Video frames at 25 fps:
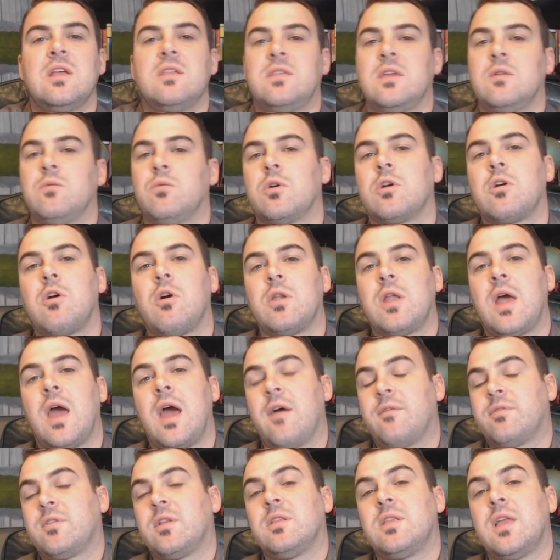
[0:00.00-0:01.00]
then we're going to
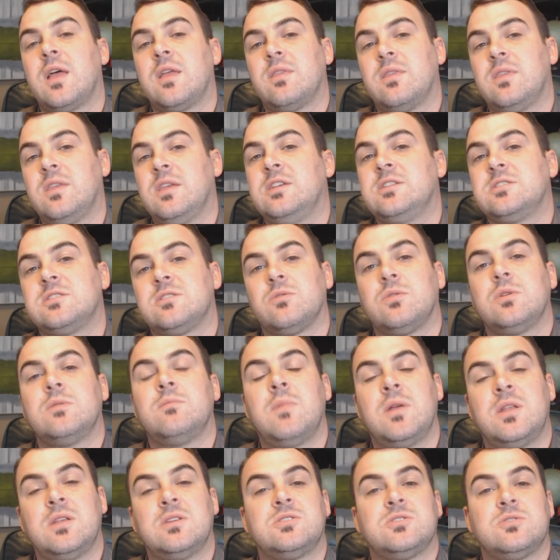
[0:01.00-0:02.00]
have to let these three
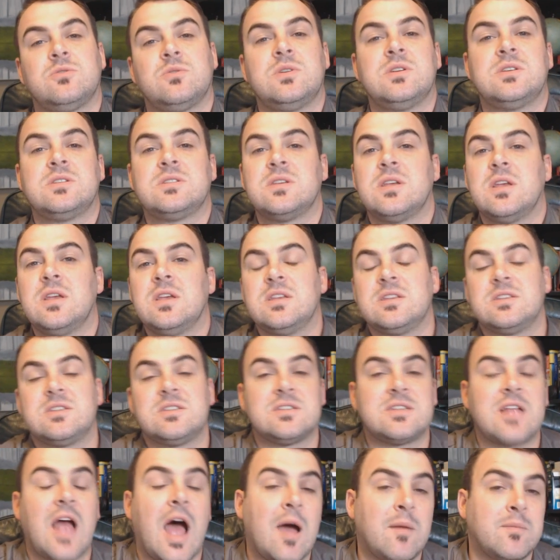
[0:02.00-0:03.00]
ministries
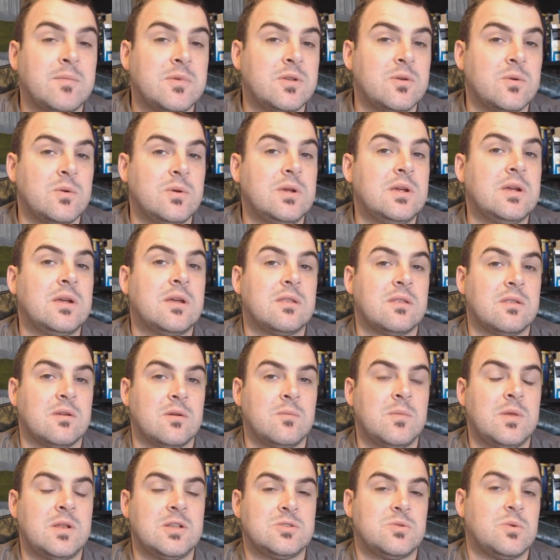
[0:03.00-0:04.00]
stop doing
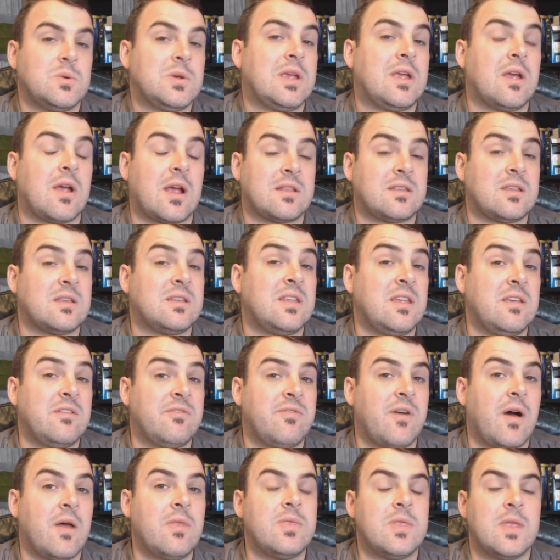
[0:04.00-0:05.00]
their ministry. We can't have to
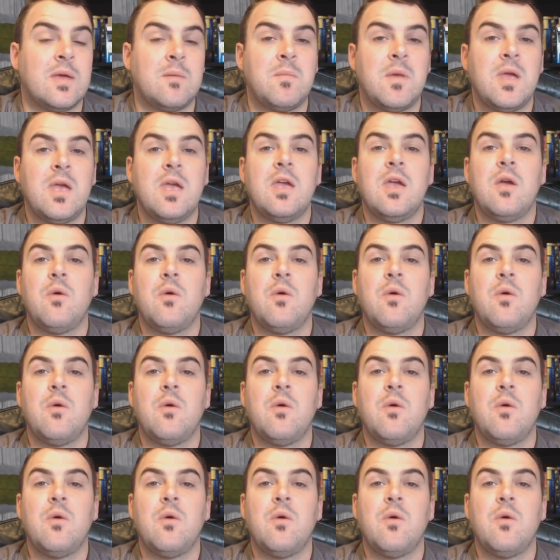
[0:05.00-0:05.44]
defund them.